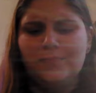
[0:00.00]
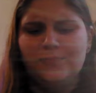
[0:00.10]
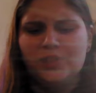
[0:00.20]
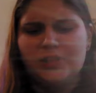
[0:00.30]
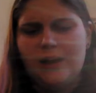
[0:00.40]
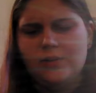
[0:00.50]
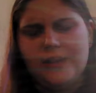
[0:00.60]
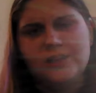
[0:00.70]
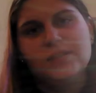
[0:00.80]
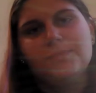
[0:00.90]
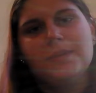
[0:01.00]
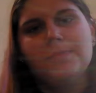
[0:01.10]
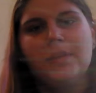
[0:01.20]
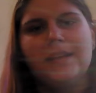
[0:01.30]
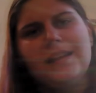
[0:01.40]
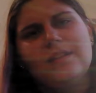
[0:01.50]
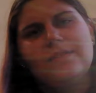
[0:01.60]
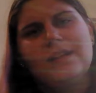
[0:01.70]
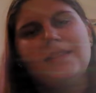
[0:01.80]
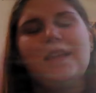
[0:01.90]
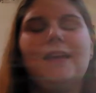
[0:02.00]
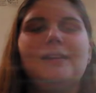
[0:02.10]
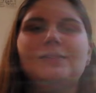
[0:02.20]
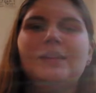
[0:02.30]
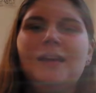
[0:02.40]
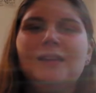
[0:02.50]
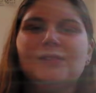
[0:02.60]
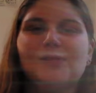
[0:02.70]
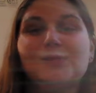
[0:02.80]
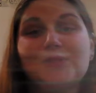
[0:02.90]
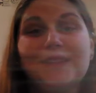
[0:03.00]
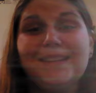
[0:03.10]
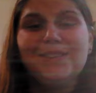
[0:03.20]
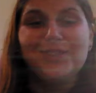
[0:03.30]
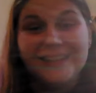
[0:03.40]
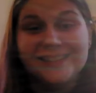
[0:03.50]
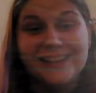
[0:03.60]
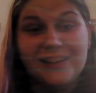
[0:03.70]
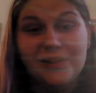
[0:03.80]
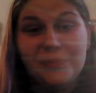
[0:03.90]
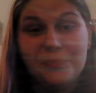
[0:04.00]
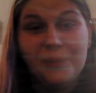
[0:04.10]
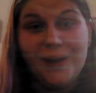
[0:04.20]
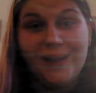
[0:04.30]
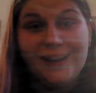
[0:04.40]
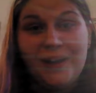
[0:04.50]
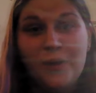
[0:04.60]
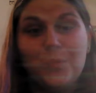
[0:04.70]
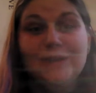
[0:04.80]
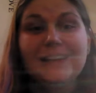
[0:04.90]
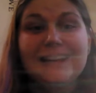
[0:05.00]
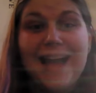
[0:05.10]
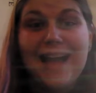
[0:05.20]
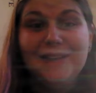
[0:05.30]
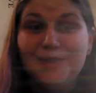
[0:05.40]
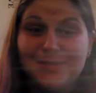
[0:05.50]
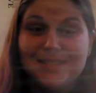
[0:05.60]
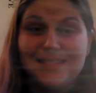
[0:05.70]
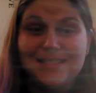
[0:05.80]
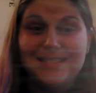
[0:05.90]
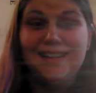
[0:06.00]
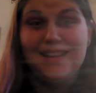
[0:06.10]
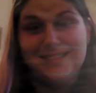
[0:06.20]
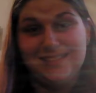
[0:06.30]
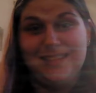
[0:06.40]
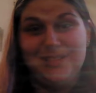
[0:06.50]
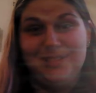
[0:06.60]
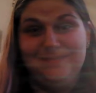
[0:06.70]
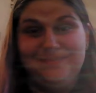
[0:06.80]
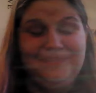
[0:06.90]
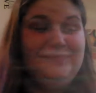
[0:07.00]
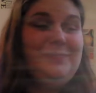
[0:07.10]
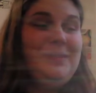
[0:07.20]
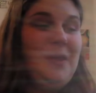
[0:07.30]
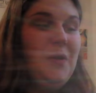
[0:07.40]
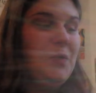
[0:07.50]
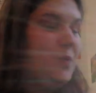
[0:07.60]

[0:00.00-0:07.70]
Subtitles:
just how like some people identified things. So it was really interesting. But we did not use this in isolation. We